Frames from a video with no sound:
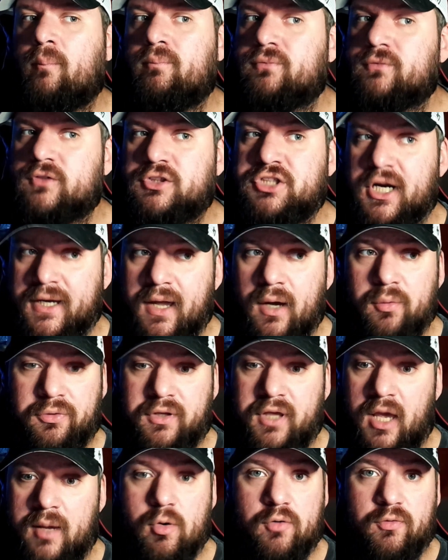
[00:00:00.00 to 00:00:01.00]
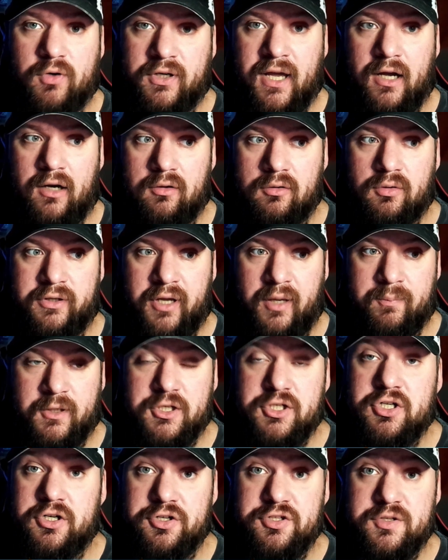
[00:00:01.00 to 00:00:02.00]
Check out Game Over Calgary and make
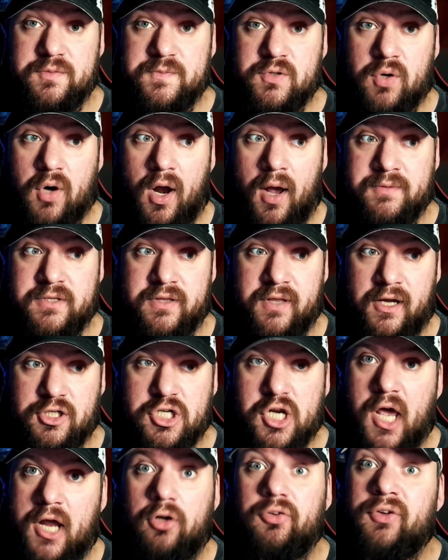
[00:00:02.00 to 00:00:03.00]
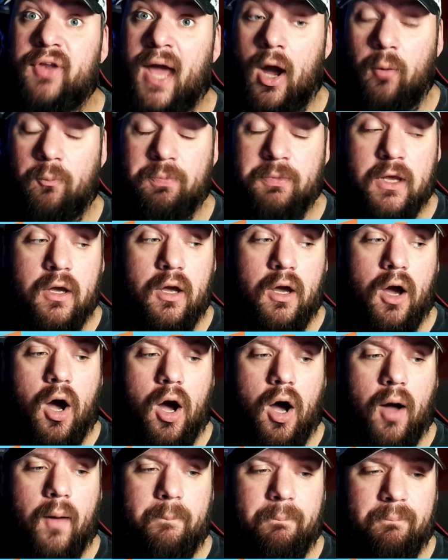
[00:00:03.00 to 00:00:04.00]
sure you subscribe to that channel. Now,
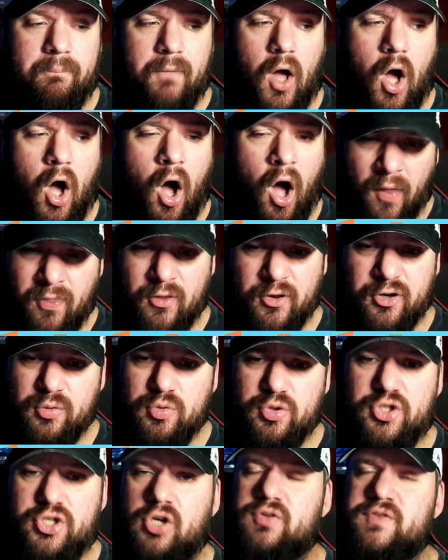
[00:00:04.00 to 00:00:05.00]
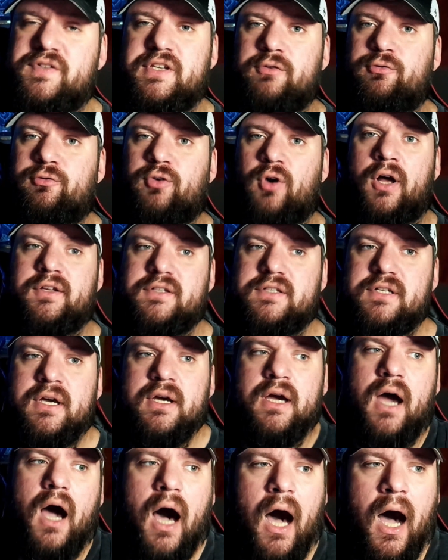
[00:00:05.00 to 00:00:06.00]
on the New Jersey front,
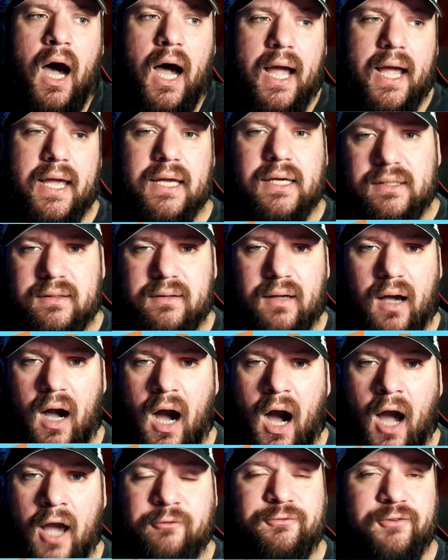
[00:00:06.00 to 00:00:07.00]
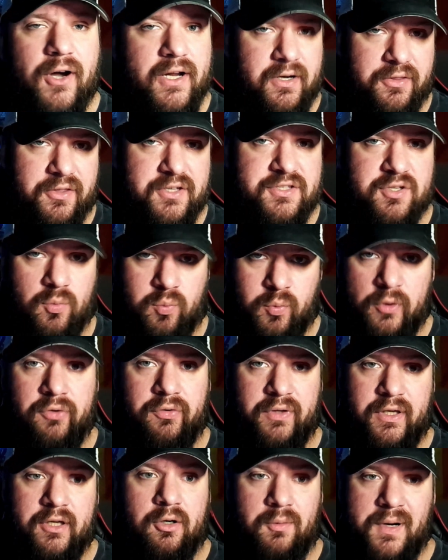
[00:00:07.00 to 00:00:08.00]
I find this a
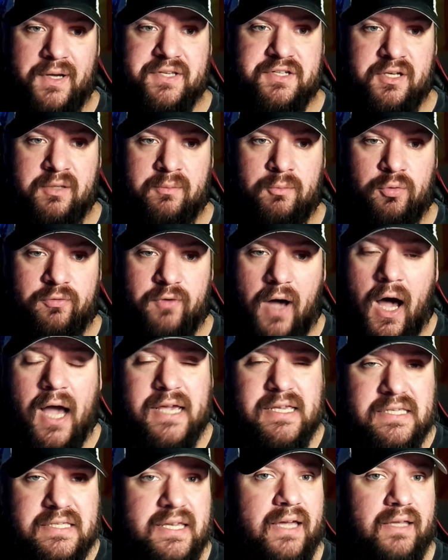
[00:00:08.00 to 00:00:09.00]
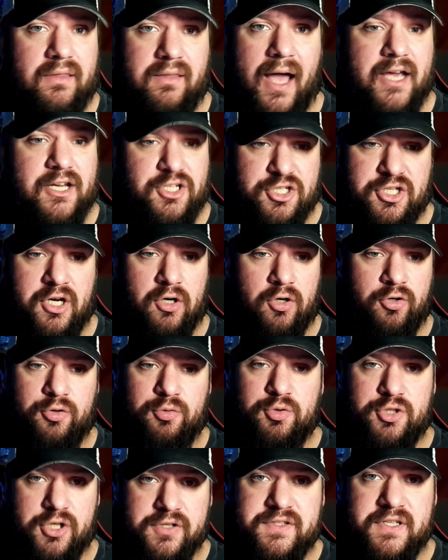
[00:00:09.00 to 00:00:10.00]
really interesting move. I said last year,
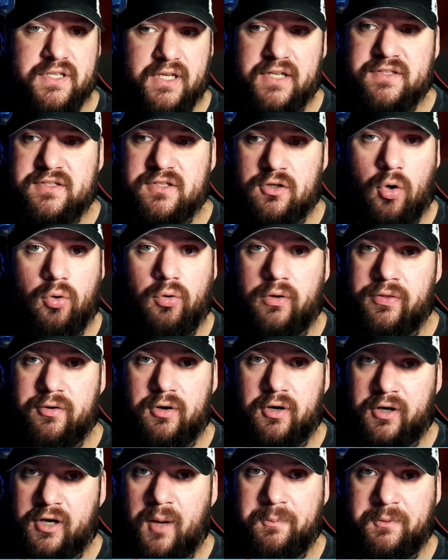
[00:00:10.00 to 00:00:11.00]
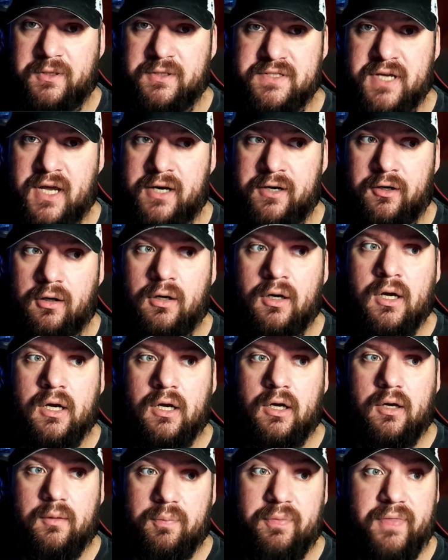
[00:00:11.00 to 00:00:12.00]
New Jersey gets a goalie, they're a cup contender.
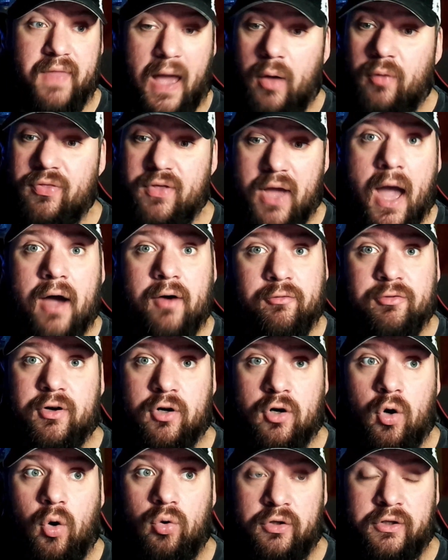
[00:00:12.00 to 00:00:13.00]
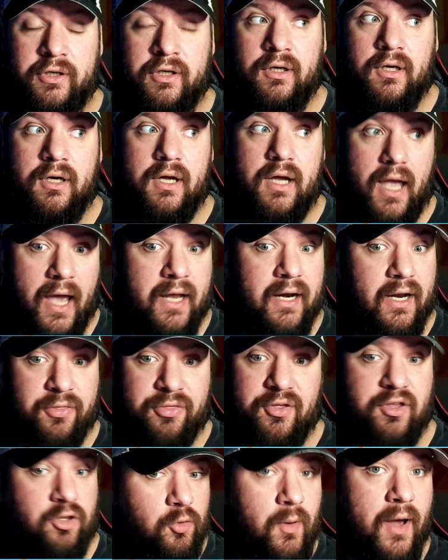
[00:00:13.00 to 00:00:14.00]
Now they have their goalie, and I
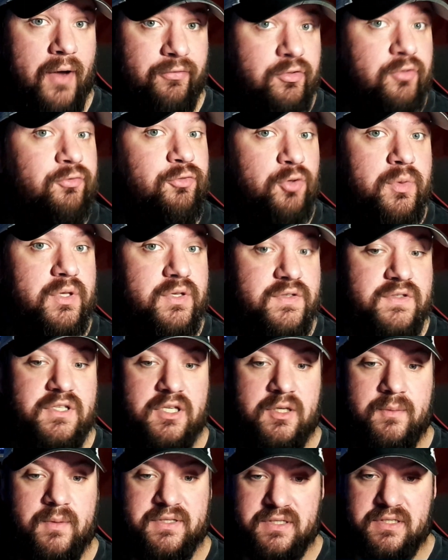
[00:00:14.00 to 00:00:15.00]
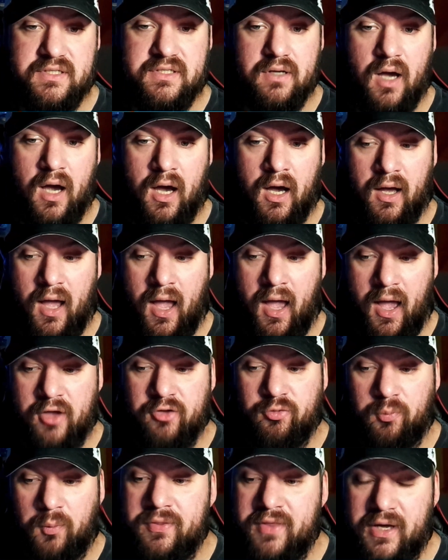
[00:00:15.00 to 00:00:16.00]
think you have to view this team
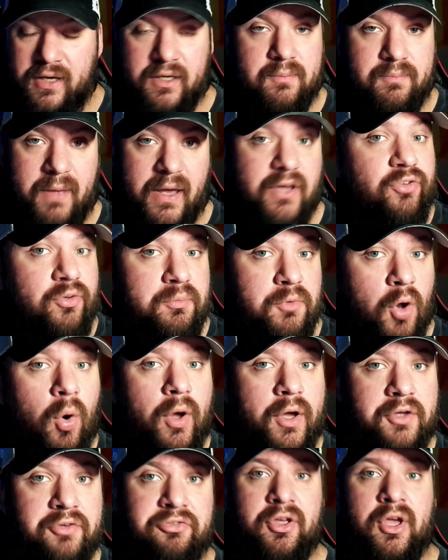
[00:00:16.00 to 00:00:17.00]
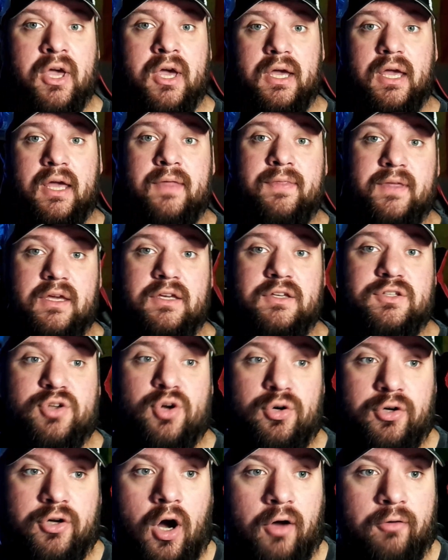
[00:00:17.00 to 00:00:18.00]
as one that can make some noise in the
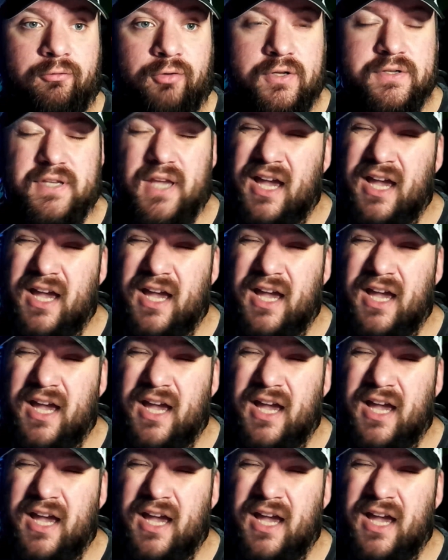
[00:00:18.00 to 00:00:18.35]
Eastern Conference.